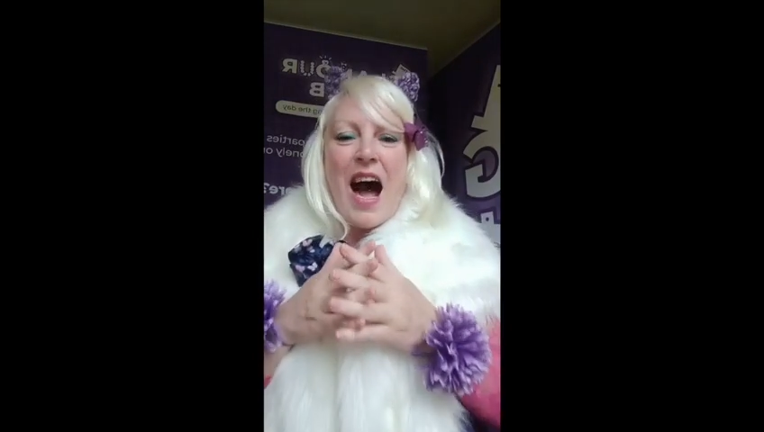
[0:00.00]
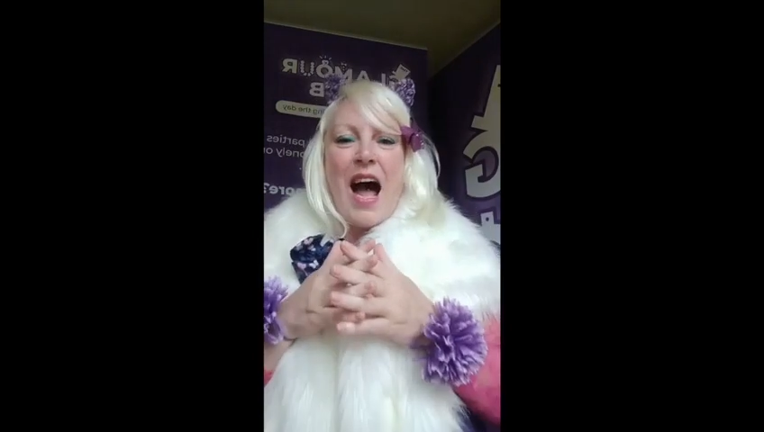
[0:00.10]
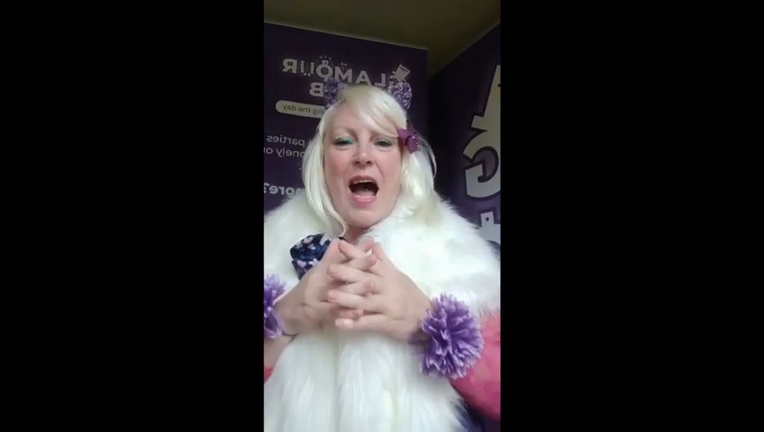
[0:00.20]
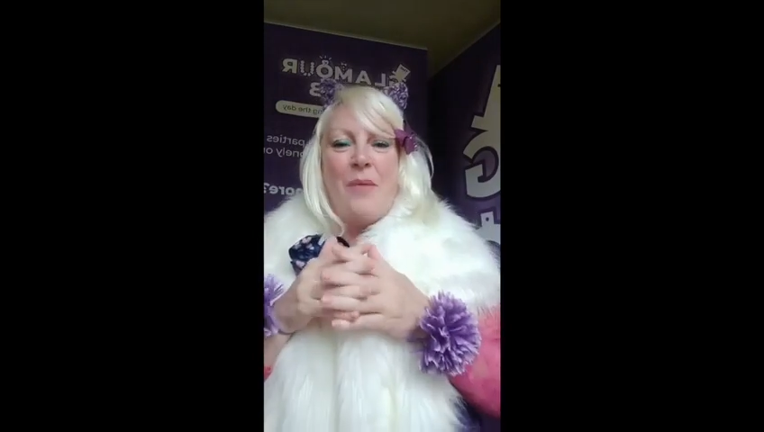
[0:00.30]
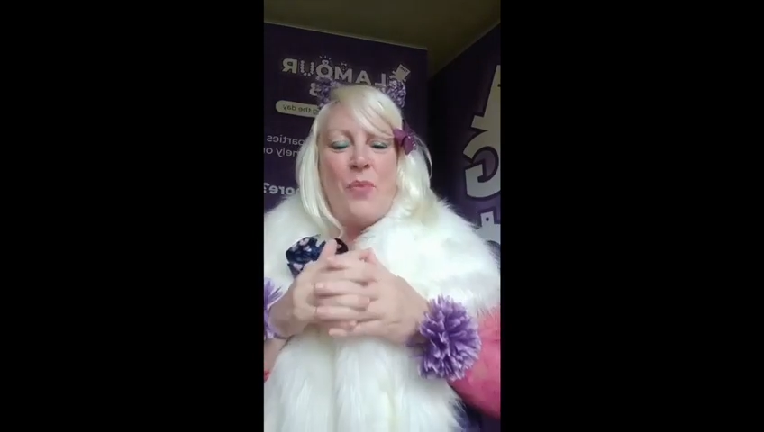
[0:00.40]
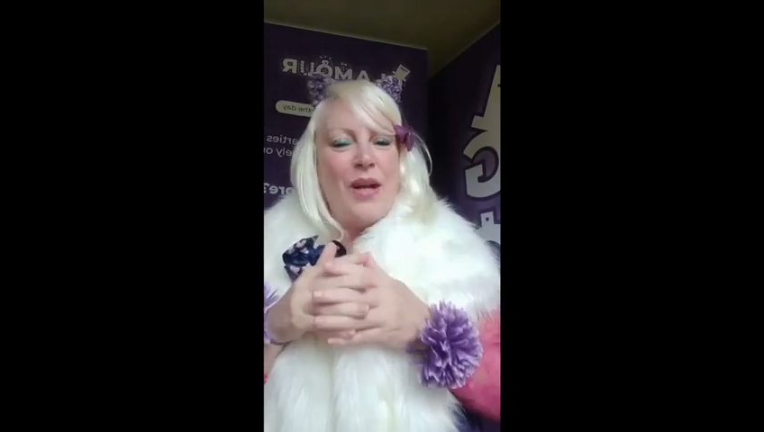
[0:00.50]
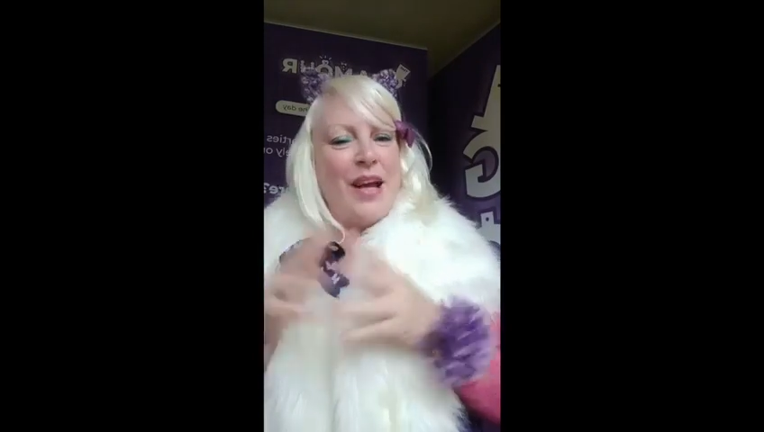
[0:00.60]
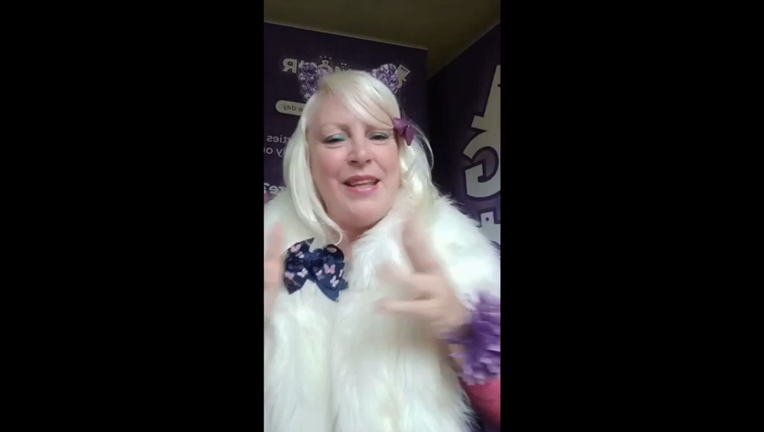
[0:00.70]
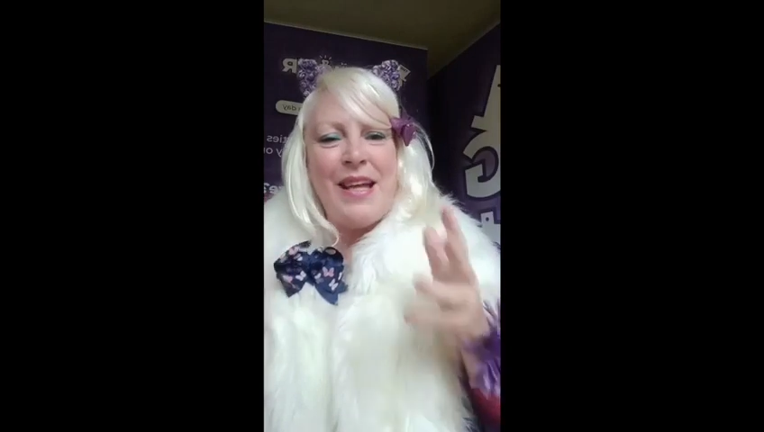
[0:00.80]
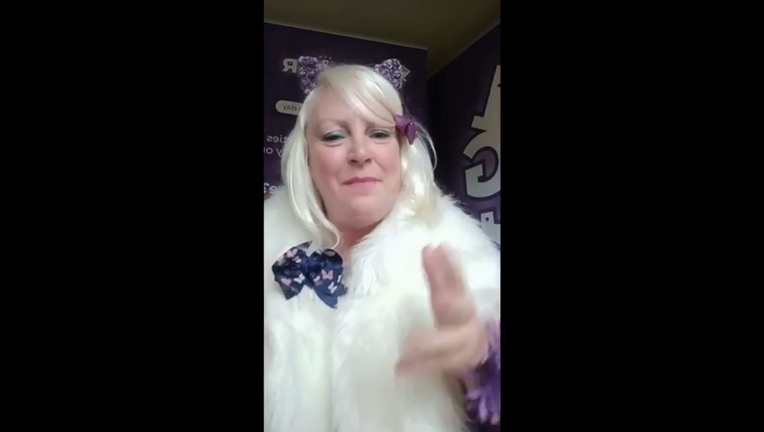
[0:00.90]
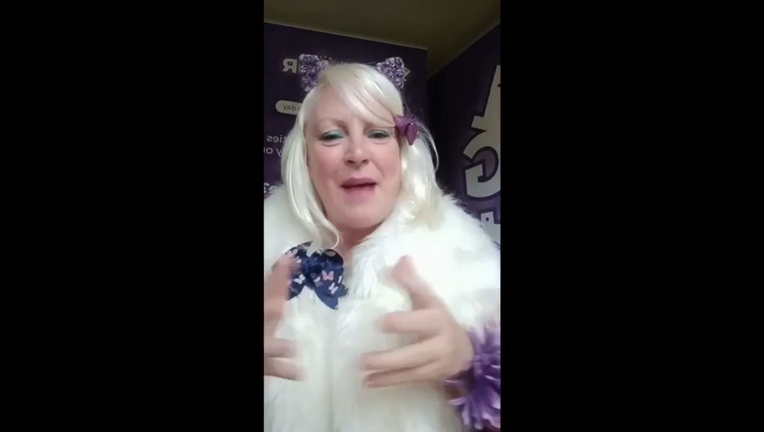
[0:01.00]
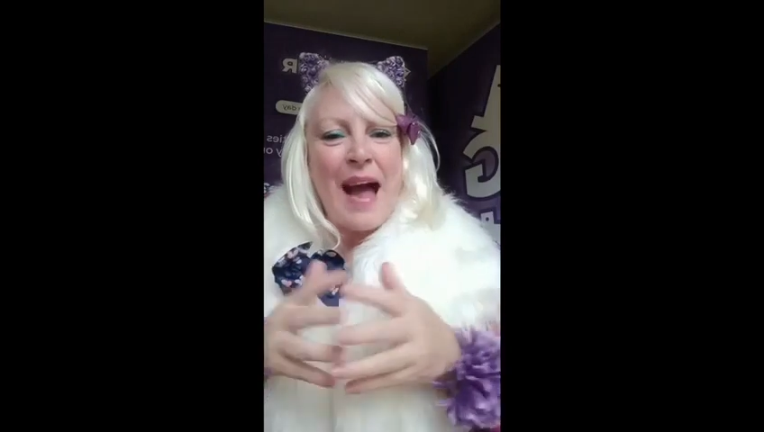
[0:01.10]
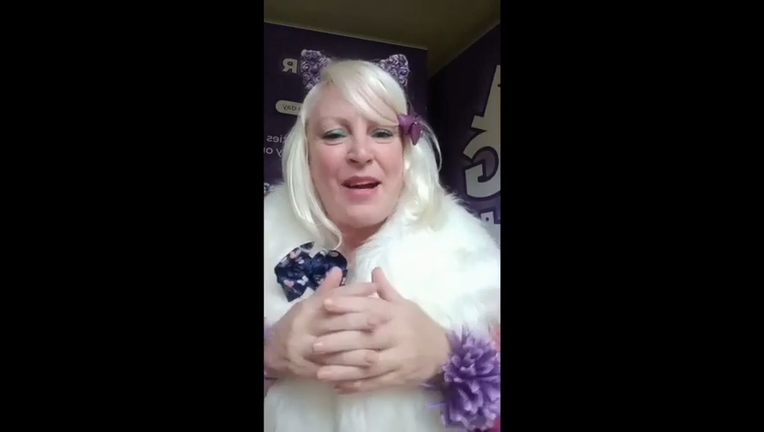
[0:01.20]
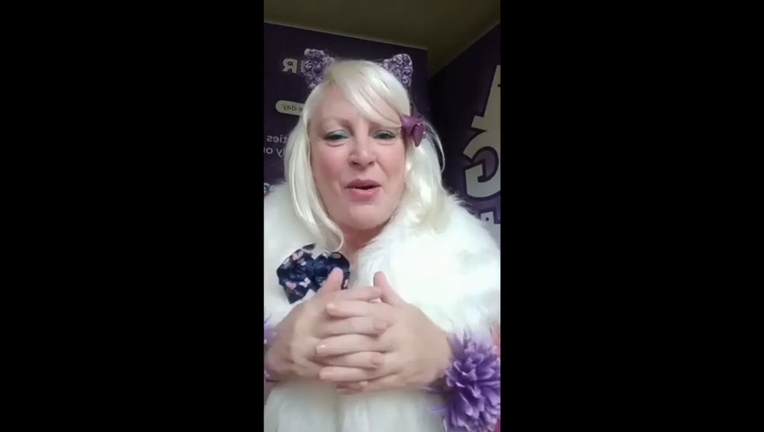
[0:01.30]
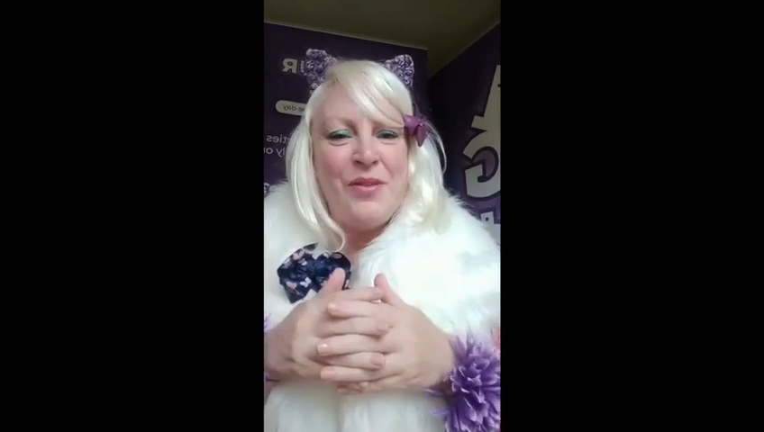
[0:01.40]
when I think
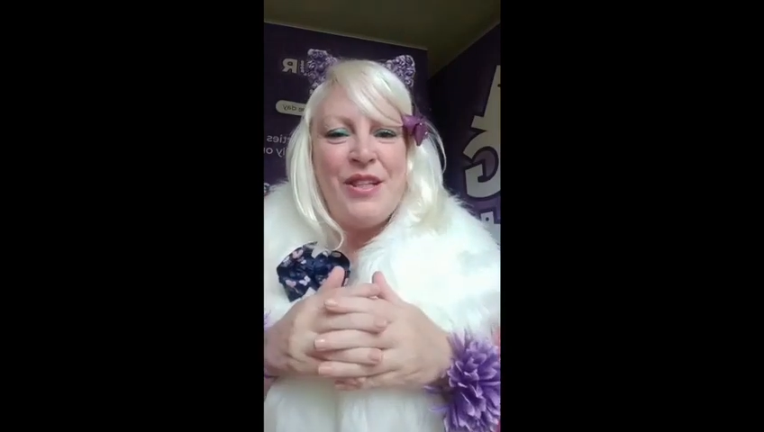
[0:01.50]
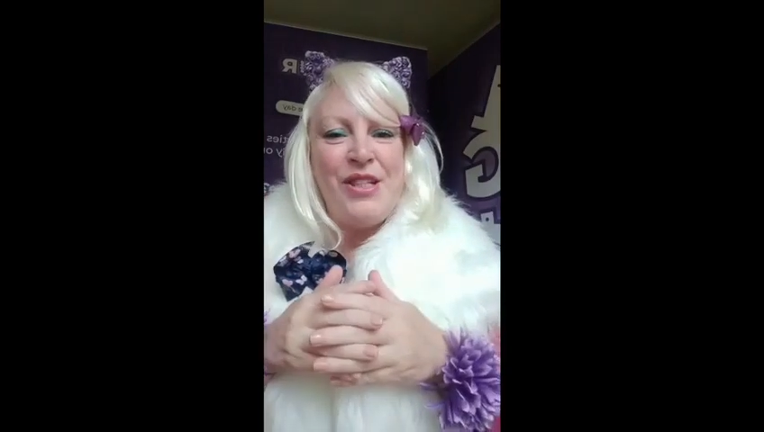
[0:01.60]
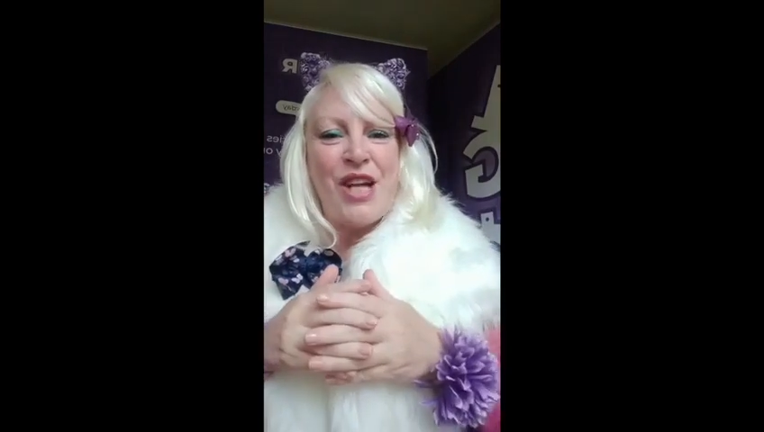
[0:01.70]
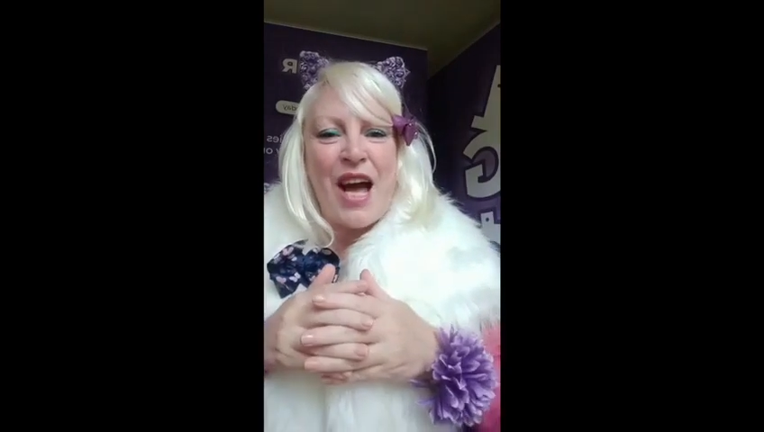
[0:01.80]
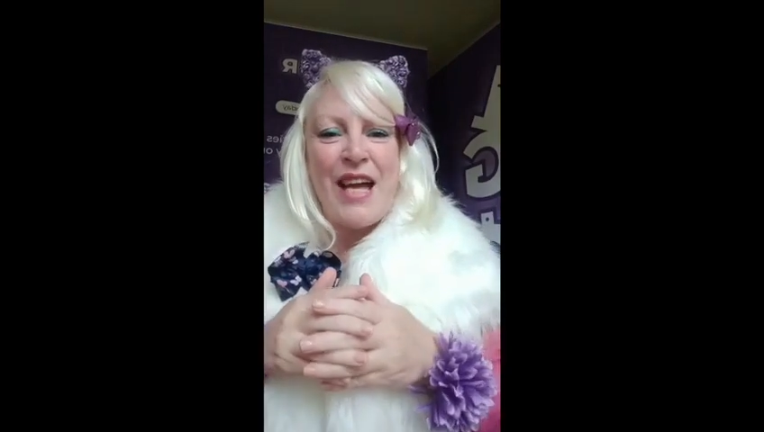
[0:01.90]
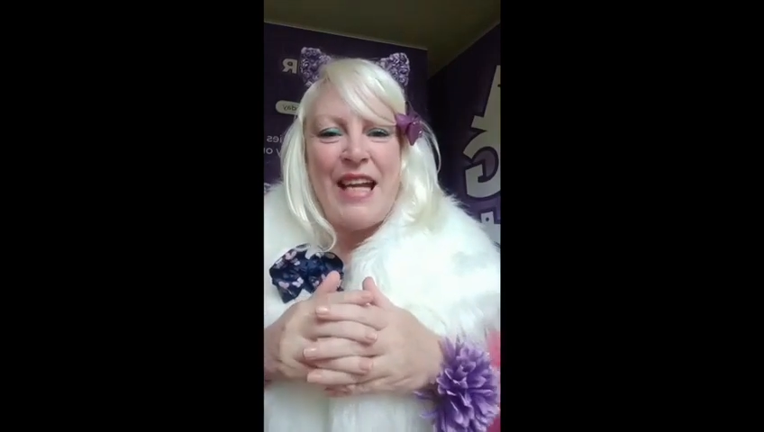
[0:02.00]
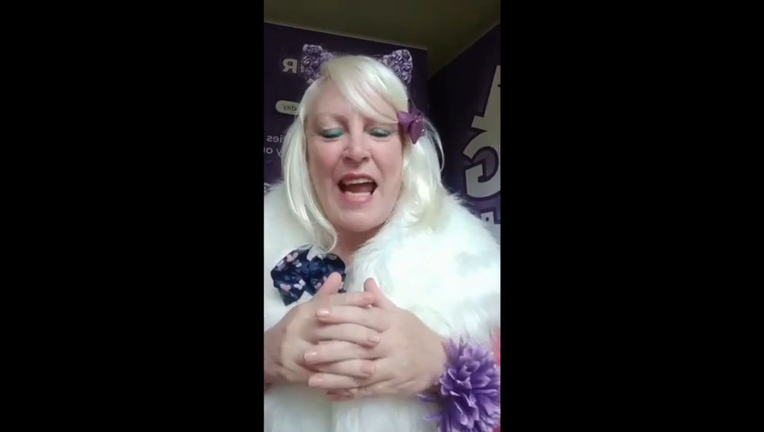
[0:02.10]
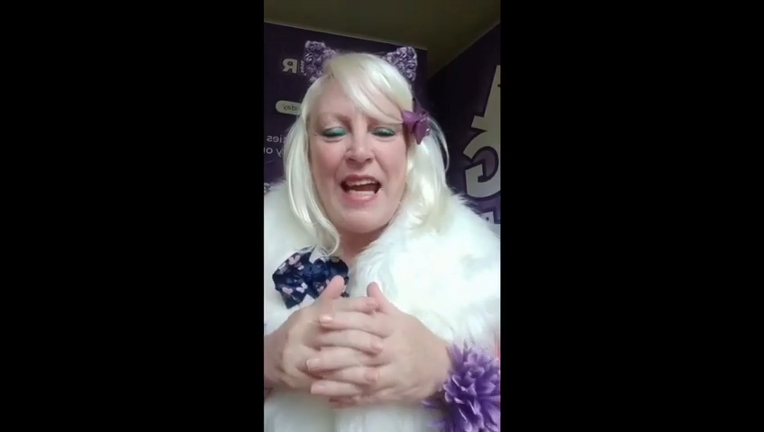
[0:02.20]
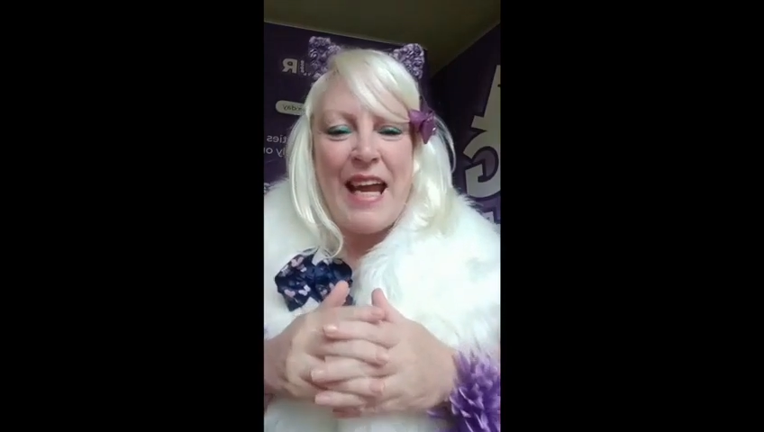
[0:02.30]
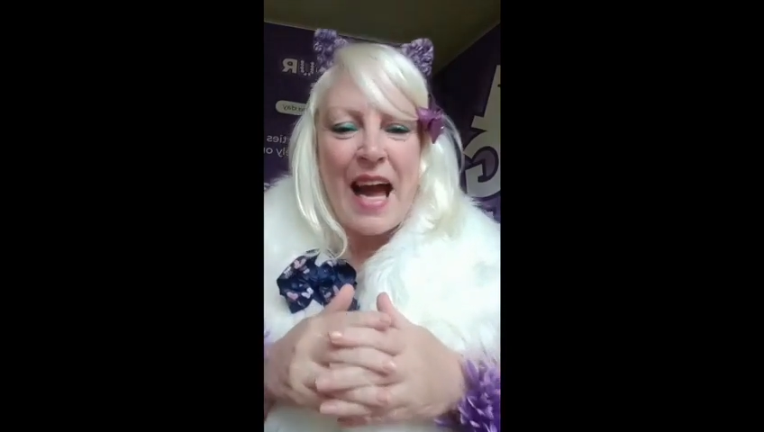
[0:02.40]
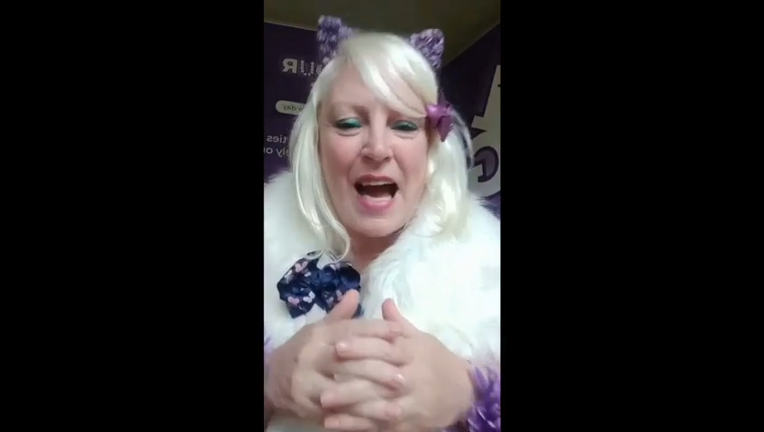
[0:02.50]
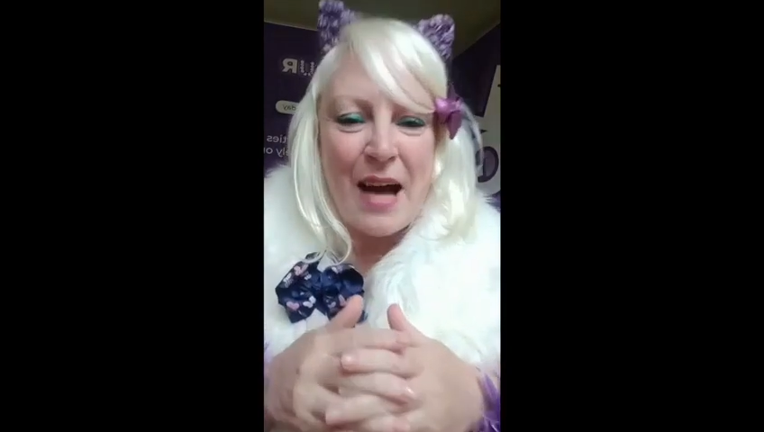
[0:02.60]
back on the journey,